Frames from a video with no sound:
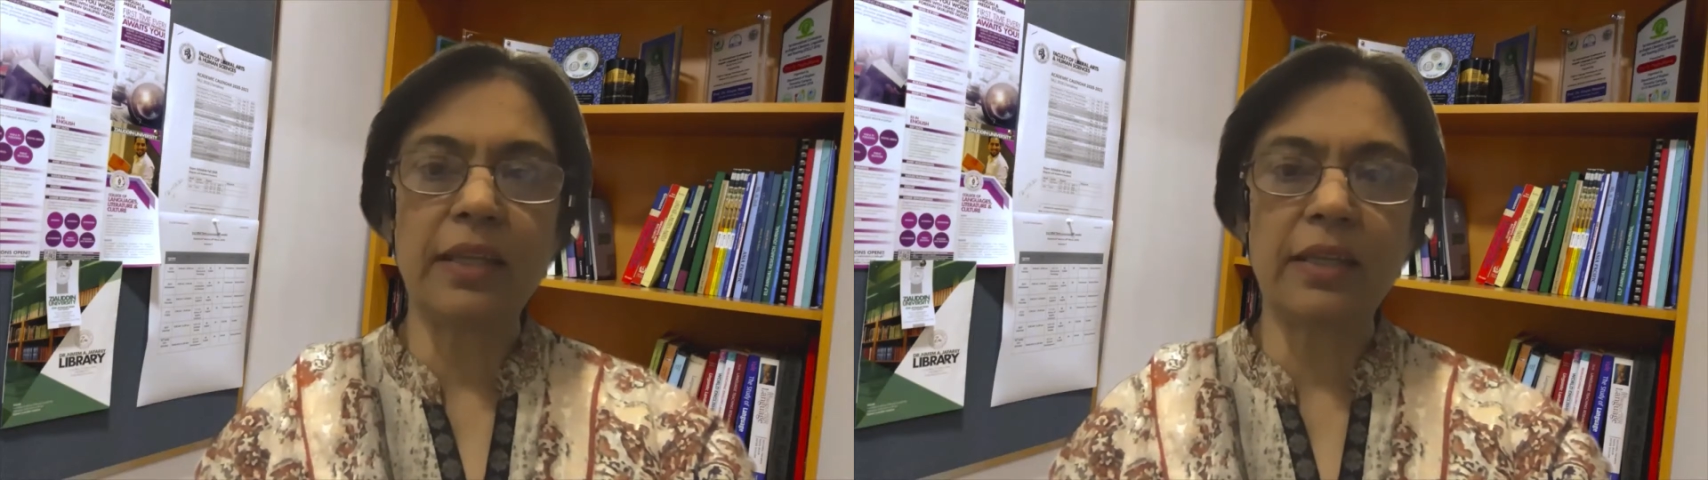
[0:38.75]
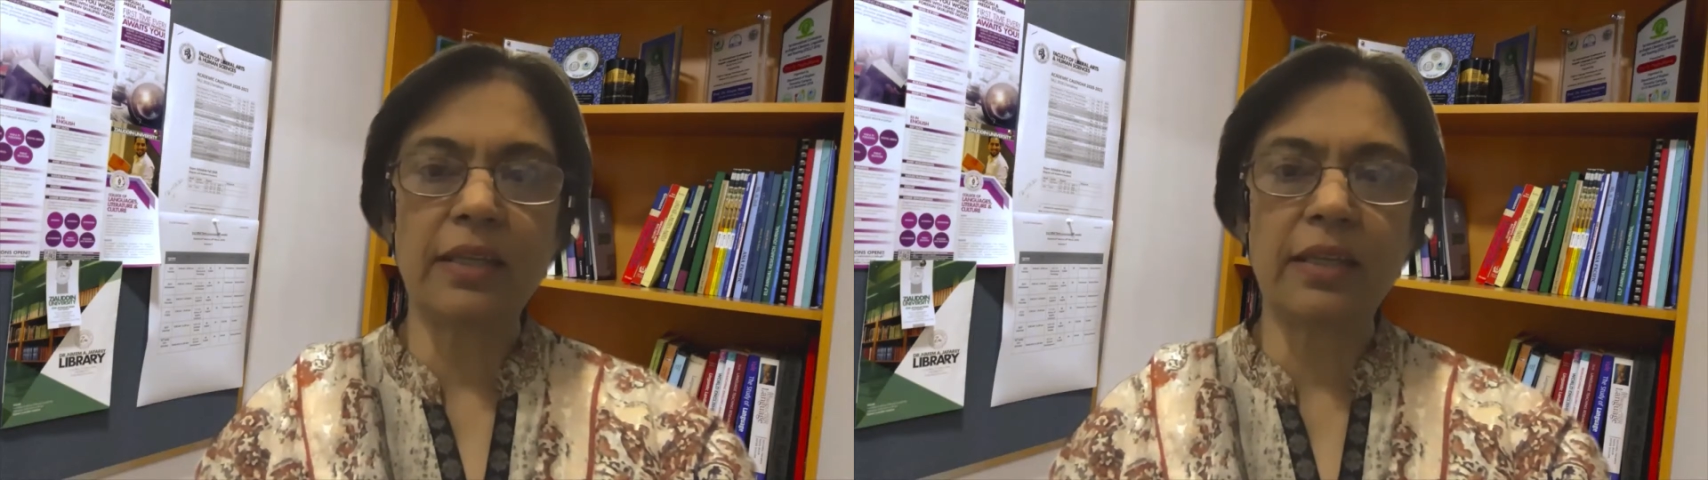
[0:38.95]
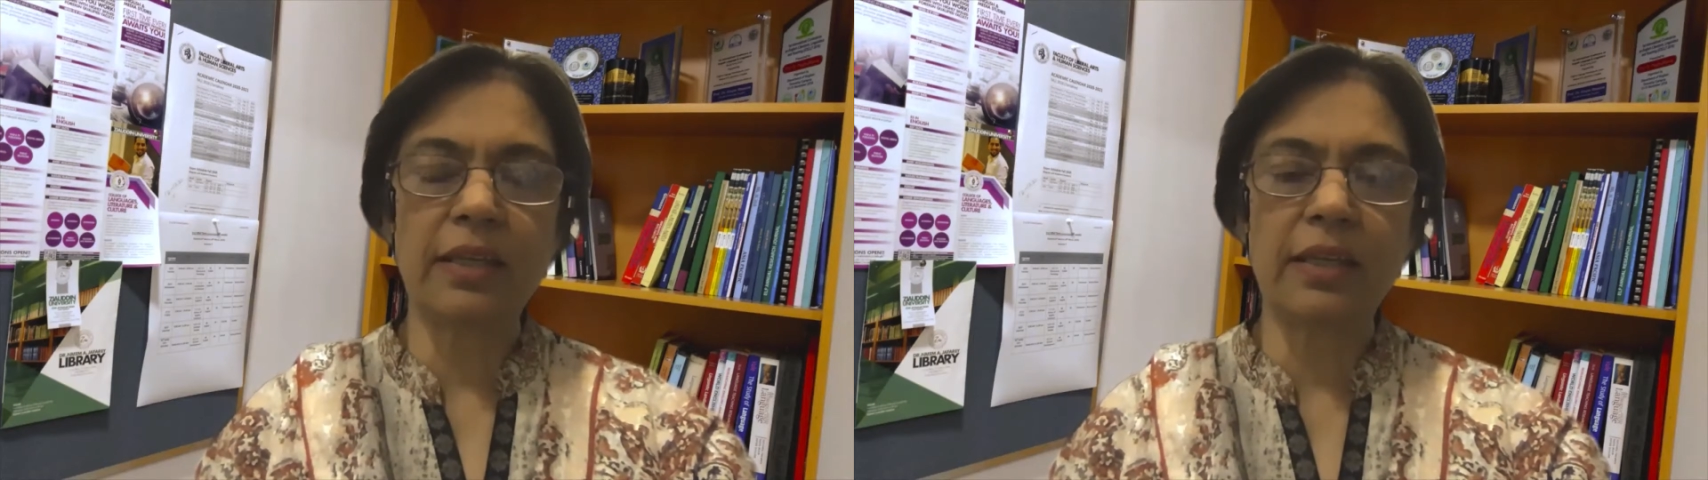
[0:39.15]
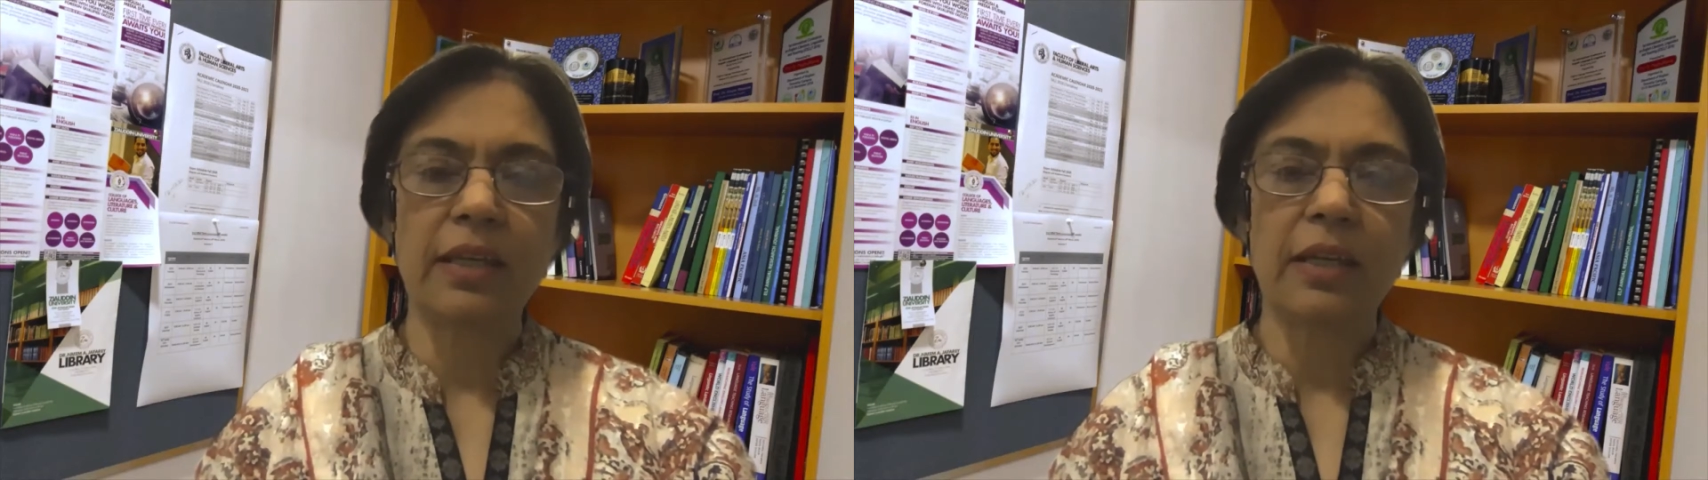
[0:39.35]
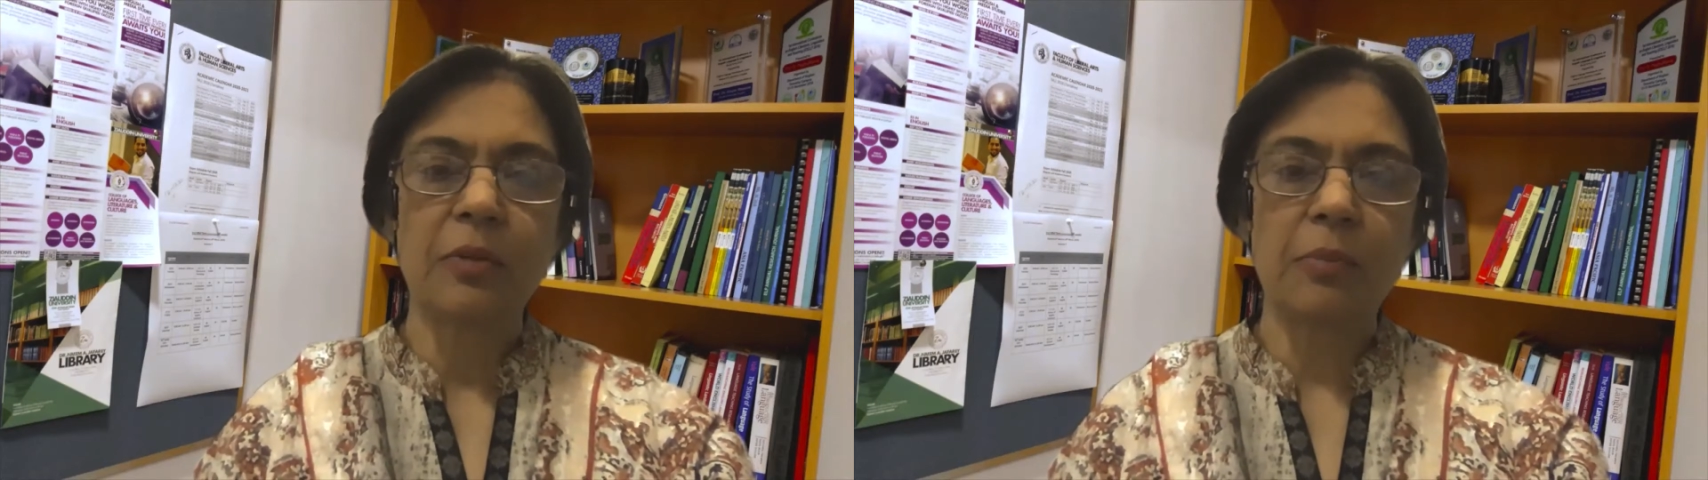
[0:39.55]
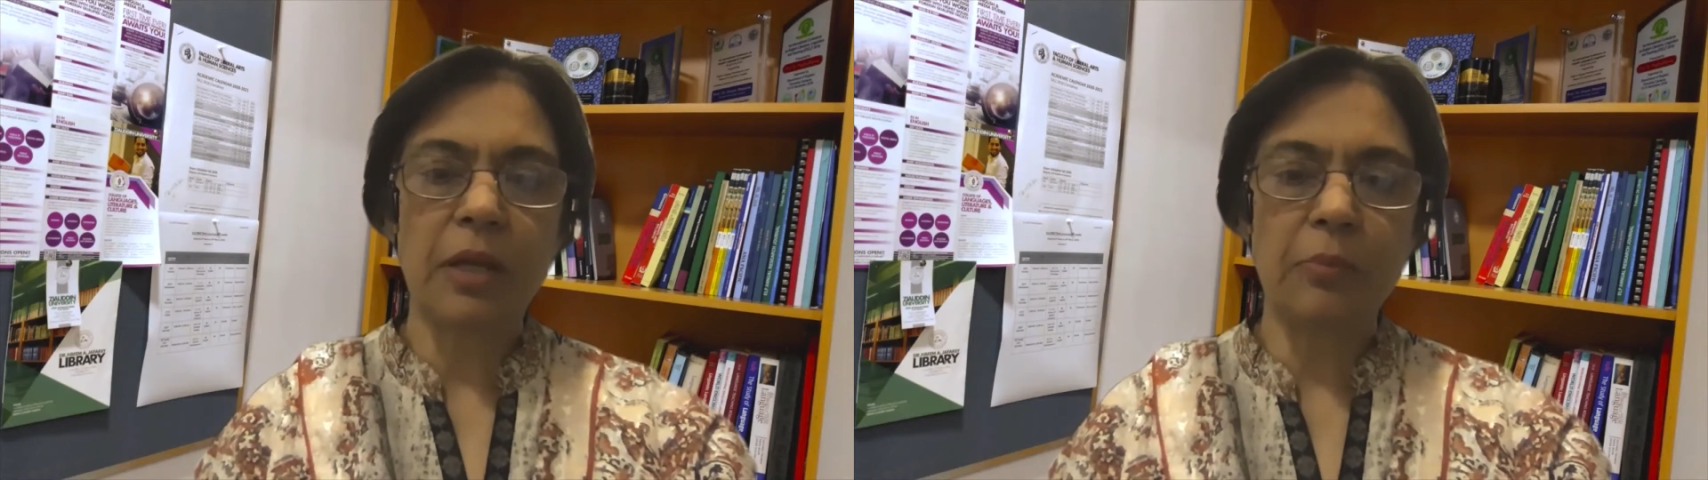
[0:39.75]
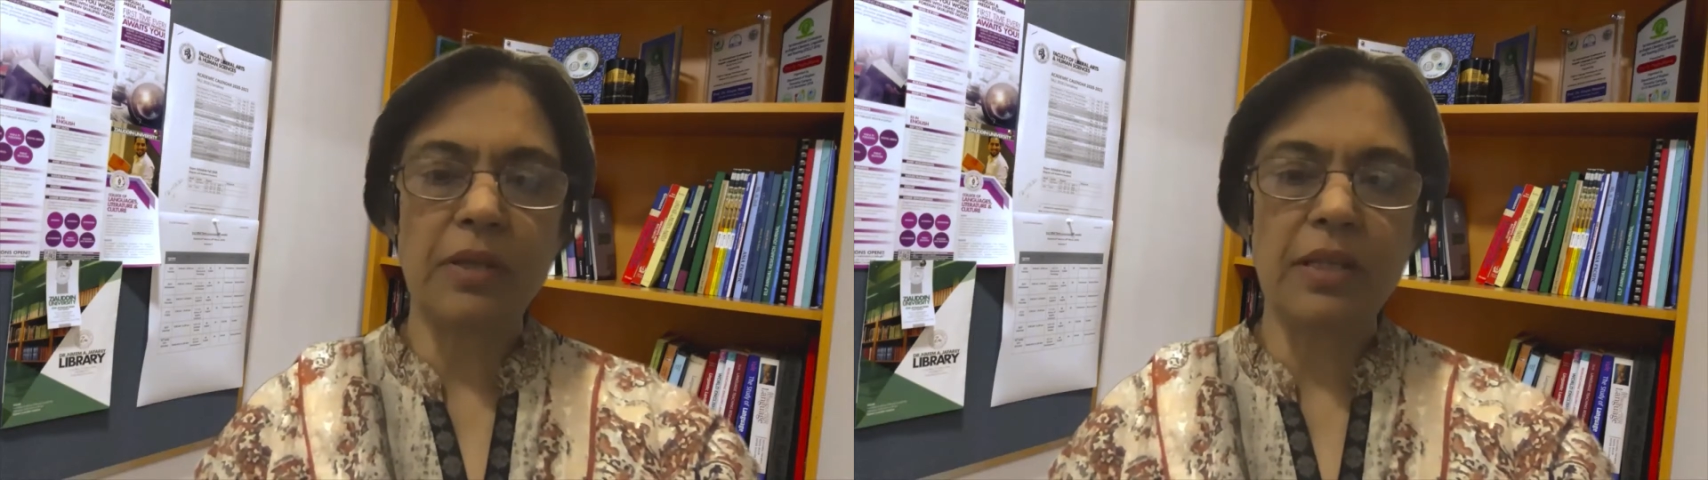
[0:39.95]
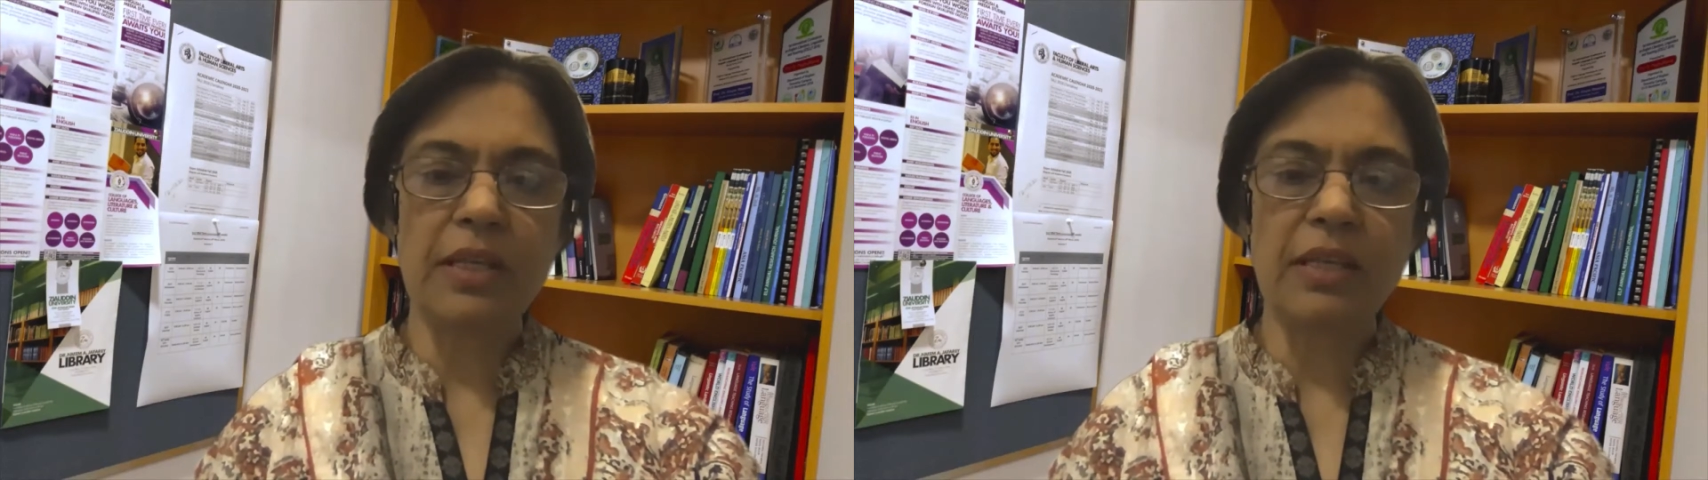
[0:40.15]
thinking, my
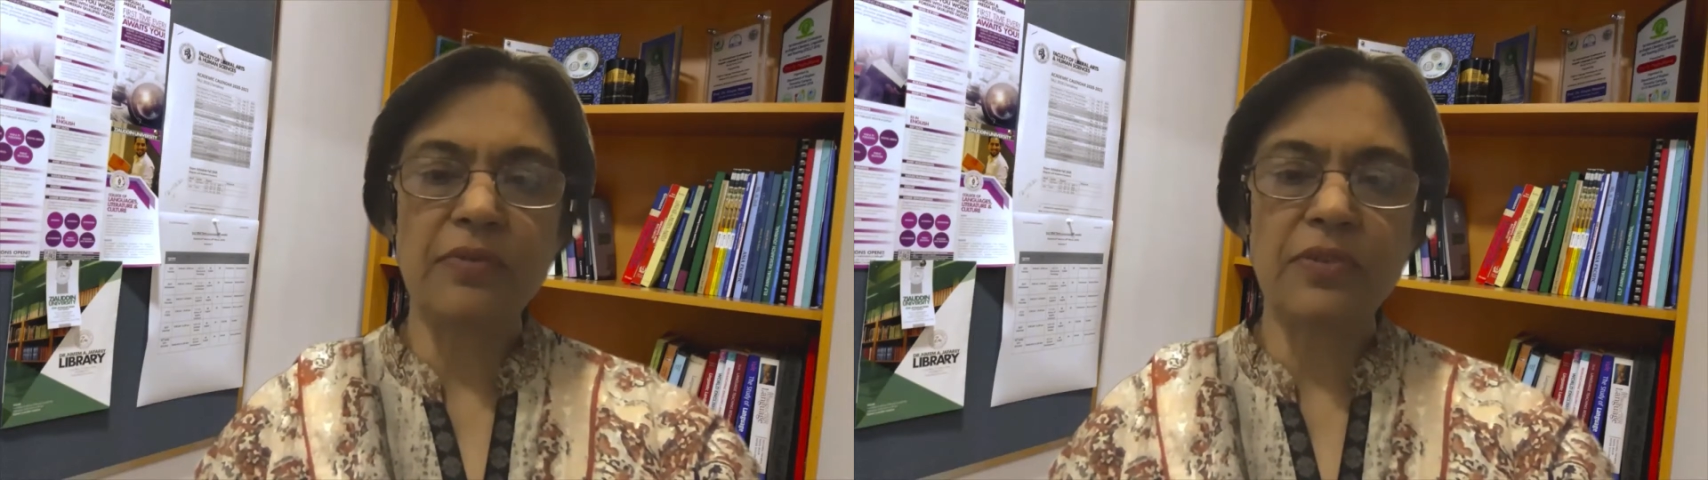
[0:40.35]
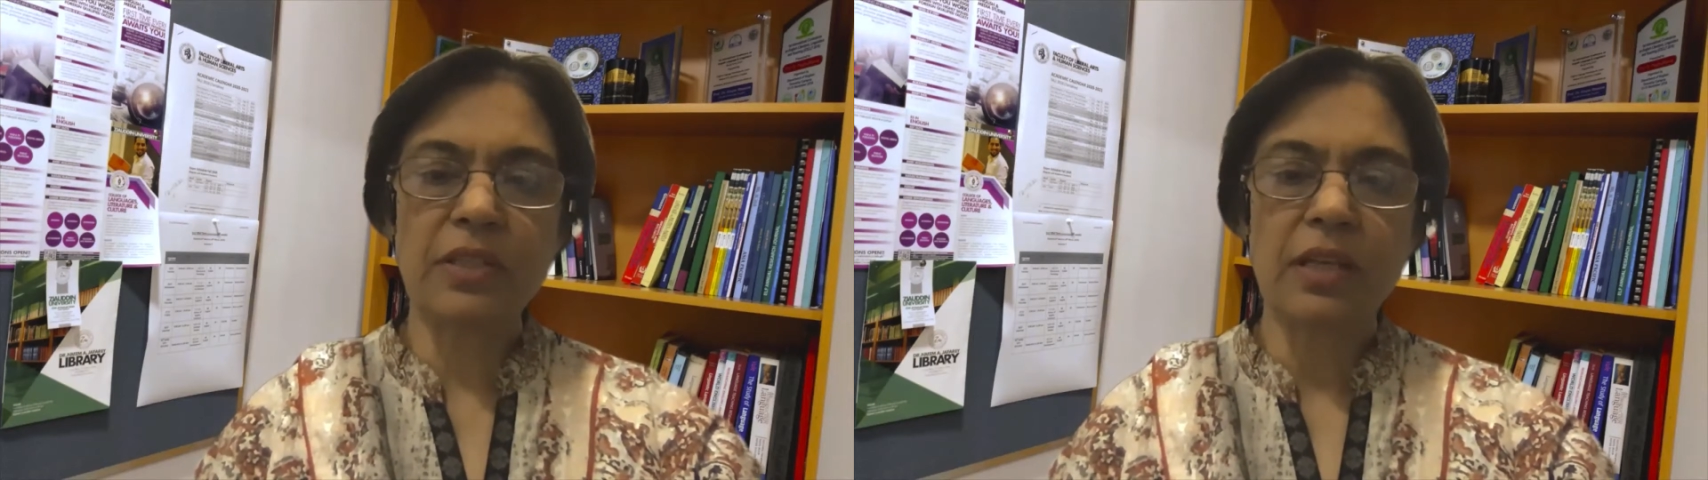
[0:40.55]
beliefs,